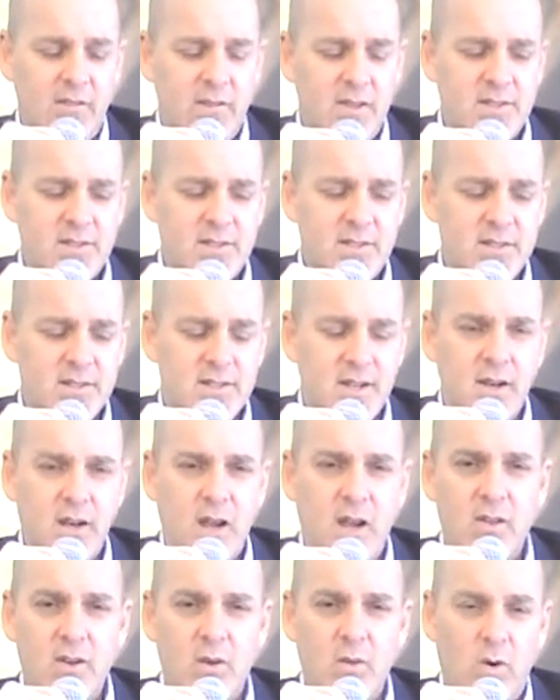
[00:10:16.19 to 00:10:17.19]
And this
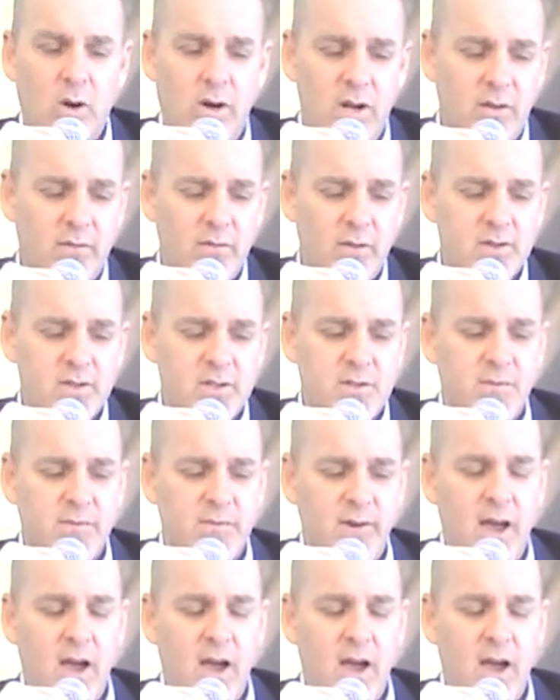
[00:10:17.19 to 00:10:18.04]
is another one of those